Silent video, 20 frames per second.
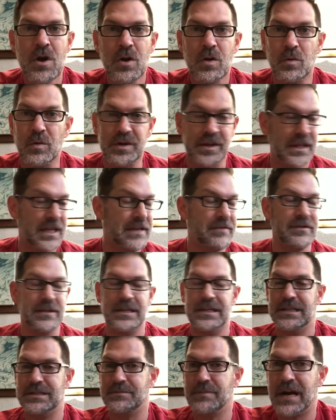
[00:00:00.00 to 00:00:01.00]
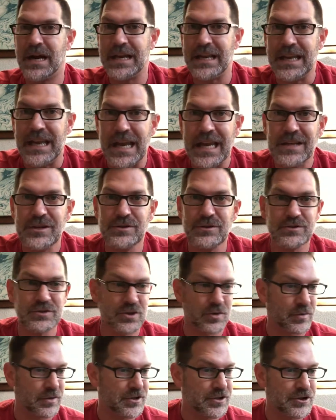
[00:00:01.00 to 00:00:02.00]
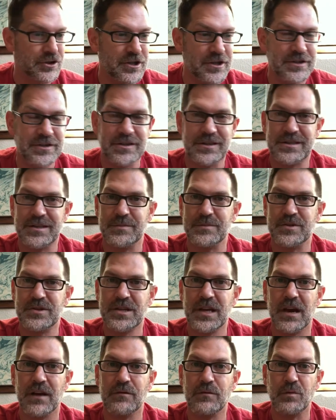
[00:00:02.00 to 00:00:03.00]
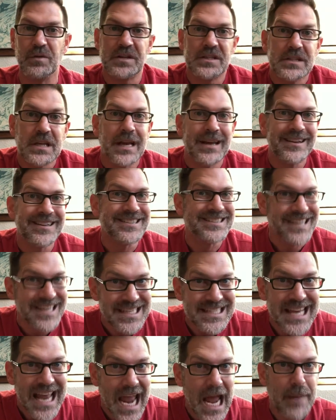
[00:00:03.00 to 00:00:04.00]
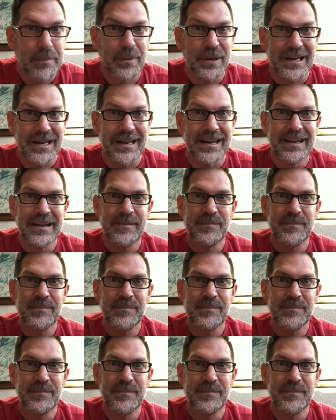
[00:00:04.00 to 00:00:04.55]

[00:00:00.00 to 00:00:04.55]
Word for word: with even His mighty angels or with Jesus Himself, which does happen.